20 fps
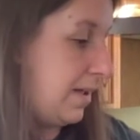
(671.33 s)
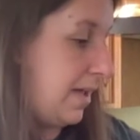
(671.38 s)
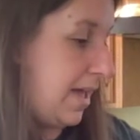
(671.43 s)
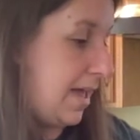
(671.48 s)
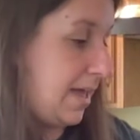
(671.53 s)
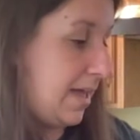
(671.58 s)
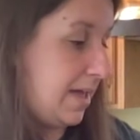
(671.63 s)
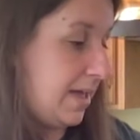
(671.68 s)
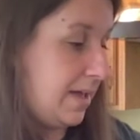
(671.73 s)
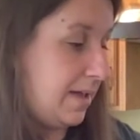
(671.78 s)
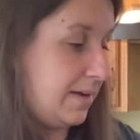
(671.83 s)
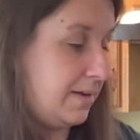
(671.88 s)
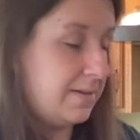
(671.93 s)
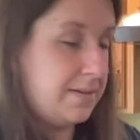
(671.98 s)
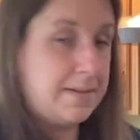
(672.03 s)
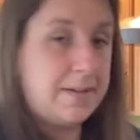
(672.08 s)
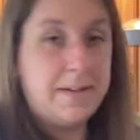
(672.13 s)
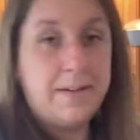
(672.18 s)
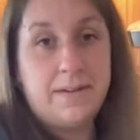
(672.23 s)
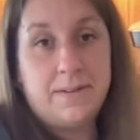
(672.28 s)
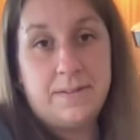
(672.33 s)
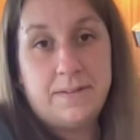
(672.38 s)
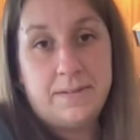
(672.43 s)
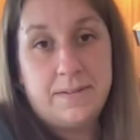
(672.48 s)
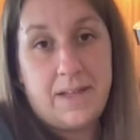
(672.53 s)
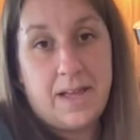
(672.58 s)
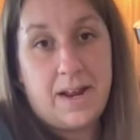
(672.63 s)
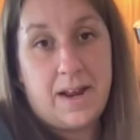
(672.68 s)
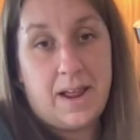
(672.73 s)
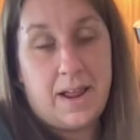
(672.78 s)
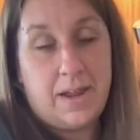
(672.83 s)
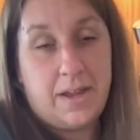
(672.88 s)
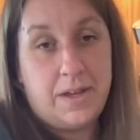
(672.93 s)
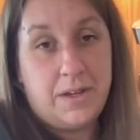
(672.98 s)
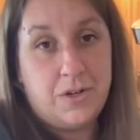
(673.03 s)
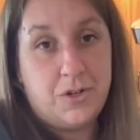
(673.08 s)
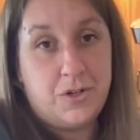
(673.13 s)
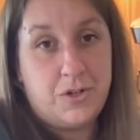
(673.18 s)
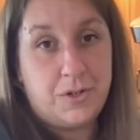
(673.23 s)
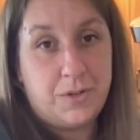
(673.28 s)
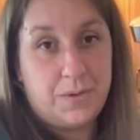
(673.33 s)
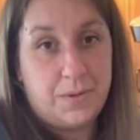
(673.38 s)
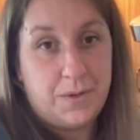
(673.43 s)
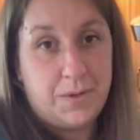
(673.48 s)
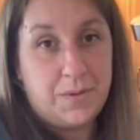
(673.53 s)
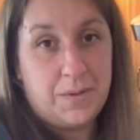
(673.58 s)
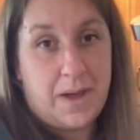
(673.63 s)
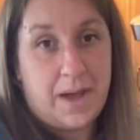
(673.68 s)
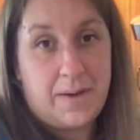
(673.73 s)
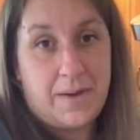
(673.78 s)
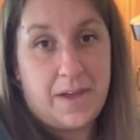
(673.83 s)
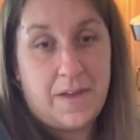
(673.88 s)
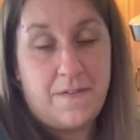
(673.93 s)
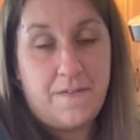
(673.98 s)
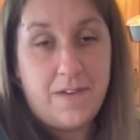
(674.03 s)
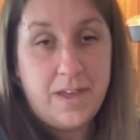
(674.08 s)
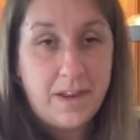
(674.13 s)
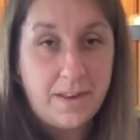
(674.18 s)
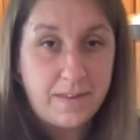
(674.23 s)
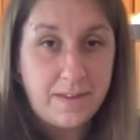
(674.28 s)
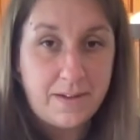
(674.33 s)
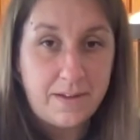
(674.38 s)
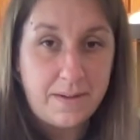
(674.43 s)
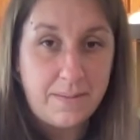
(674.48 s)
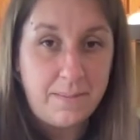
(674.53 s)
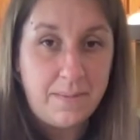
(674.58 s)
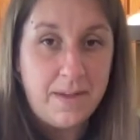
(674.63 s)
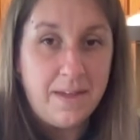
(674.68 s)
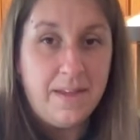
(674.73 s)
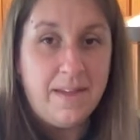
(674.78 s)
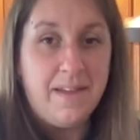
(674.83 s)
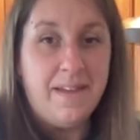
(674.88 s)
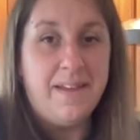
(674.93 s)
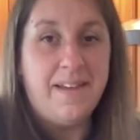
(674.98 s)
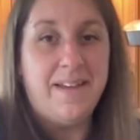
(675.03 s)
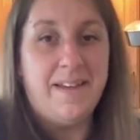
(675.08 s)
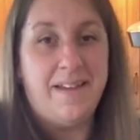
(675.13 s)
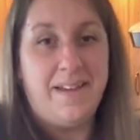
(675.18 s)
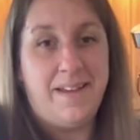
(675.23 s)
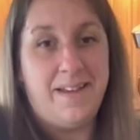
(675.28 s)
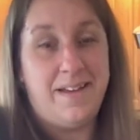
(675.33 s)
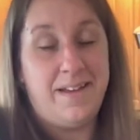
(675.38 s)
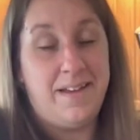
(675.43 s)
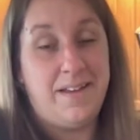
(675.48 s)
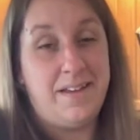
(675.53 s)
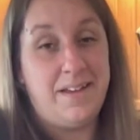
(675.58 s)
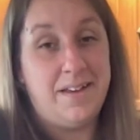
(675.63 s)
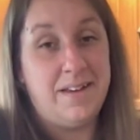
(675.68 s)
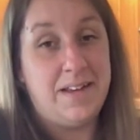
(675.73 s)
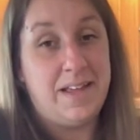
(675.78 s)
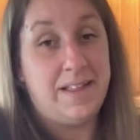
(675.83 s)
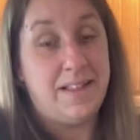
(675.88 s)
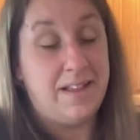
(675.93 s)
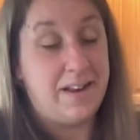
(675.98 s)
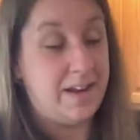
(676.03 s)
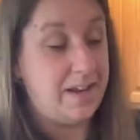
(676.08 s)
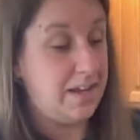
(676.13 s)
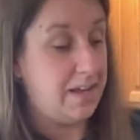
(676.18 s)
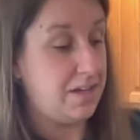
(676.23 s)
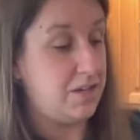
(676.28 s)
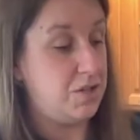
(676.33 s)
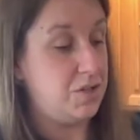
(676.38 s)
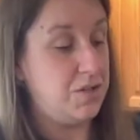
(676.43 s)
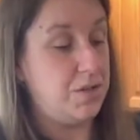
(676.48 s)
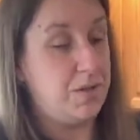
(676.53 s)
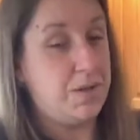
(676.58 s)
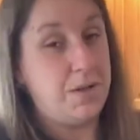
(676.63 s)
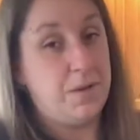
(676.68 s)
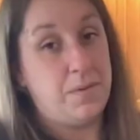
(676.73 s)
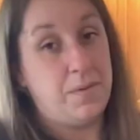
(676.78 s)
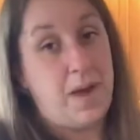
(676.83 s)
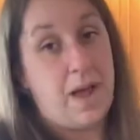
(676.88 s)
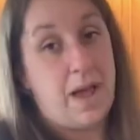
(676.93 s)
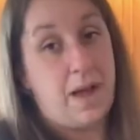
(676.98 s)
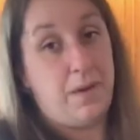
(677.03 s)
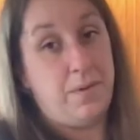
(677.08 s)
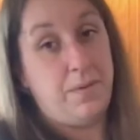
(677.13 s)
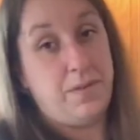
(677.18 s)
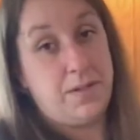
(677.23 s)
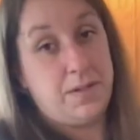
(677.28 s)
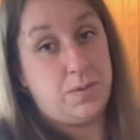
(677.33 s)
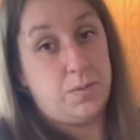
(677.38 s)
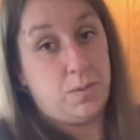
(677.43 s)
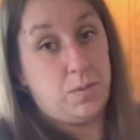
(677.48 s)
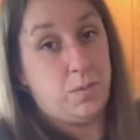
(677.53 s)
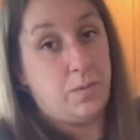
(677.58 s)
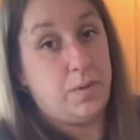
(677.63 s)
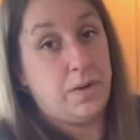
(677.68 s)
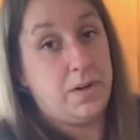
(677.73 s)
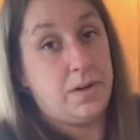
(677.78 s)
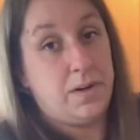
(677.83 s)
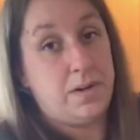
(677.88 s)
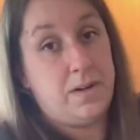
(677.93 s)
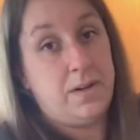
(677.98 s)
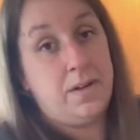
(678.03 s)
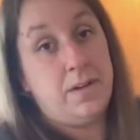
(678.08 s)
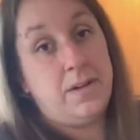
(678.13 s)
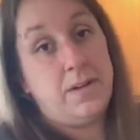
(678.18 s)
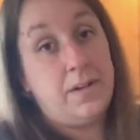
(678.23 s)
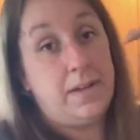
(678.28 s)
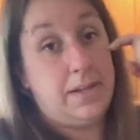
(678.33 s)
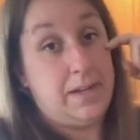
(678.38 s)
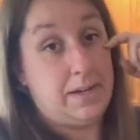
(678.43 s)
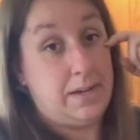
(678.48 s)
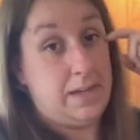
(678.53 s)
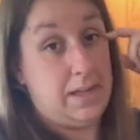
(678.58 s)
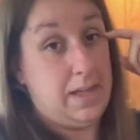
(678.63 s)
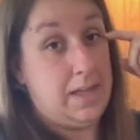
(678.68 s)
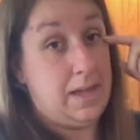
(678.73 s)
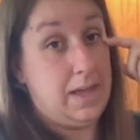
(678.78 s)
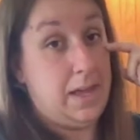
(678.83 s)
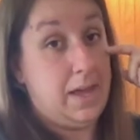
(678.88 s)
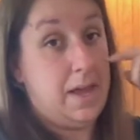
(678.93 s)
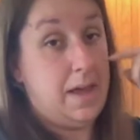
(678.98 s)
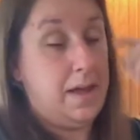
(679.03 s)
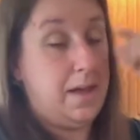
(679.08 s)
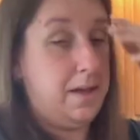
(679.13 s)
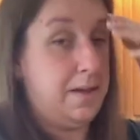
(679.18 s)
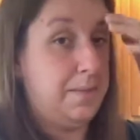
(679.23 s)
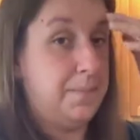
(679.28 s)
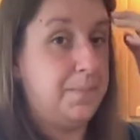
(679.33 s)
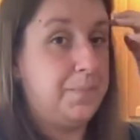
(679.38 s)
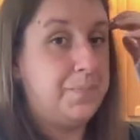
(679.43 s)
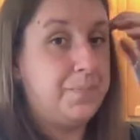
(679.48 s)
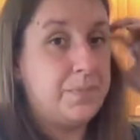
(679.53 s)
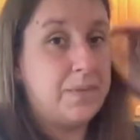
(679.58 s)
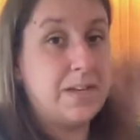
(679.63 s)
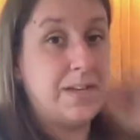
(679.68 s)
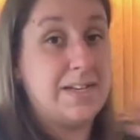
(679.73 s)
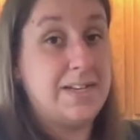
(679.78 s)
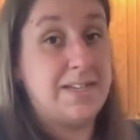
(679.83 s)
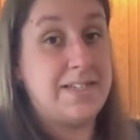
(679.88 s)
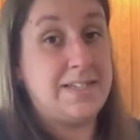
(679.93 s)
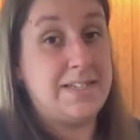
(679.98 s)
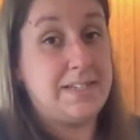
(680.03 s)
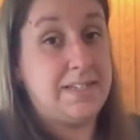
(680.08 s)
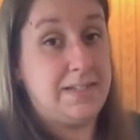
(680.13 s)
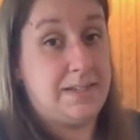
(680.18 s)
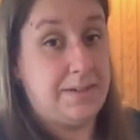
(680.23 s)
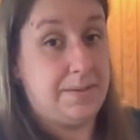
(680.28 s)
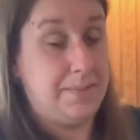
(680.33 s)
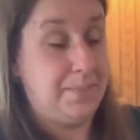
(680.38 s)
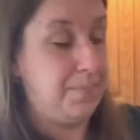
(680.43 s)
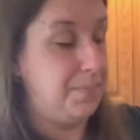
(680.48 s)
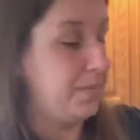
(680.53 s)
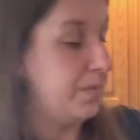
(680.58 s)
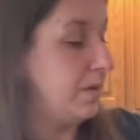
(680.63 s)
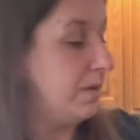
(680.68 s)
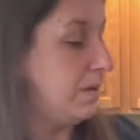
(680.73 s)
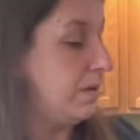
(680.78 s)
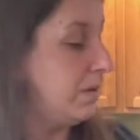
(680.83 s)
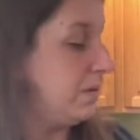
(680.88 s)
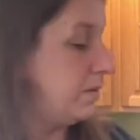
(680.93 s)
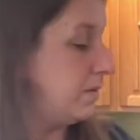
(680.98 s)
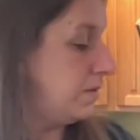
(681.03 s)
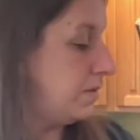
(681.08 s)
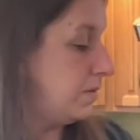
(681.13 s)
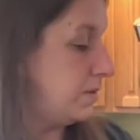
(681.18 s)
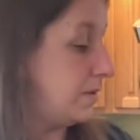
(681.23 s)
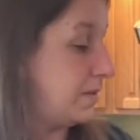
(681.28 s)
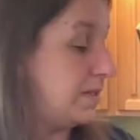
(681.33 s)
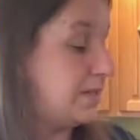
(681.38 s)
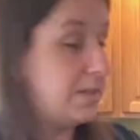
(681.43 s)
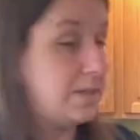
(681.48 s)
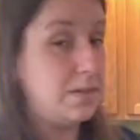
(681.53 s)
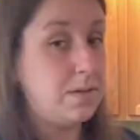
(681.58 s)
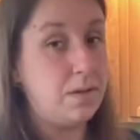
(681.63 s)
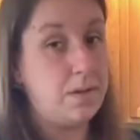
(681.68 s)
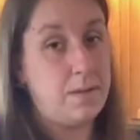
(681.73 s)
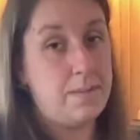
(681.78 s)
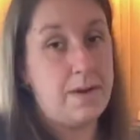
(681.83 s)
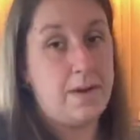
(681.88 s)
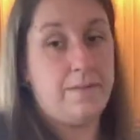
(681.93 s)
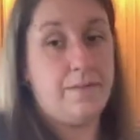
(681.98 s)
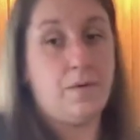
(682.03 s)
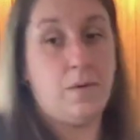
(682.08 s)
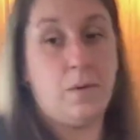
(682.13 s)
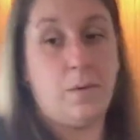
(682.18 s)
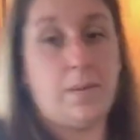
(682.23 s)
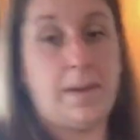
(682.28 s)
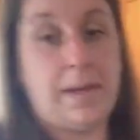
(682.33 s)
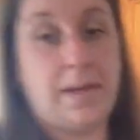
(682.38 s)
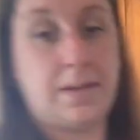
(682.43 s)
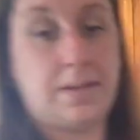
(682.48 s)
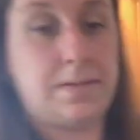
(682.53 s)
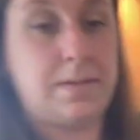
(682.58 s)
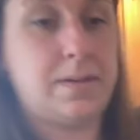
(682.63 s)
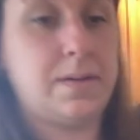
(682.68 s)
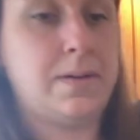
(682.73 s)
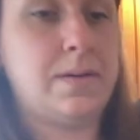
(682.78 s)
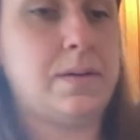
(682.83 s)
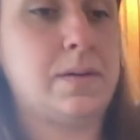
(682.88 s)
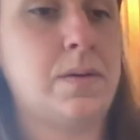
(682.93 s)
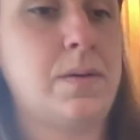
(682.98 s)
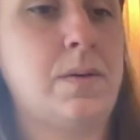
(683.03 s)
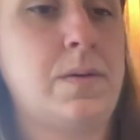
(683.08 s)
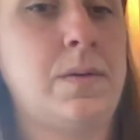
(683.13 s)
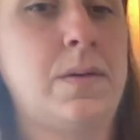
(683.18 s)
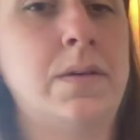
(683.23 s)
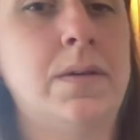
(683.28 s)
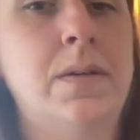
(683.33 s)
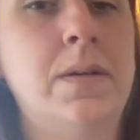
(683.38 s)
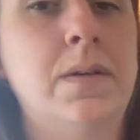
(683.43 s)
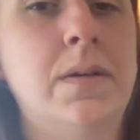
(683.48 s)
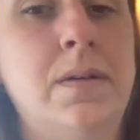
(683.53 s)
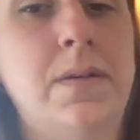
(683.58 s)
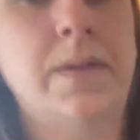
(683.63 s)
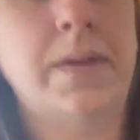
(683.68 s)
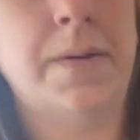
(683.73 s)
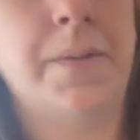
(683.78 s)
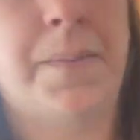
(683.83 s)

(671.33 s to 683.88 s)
and then I can show you how I feed them. And then I can show you how this will work in a system. So this is only about 4 weeks old. So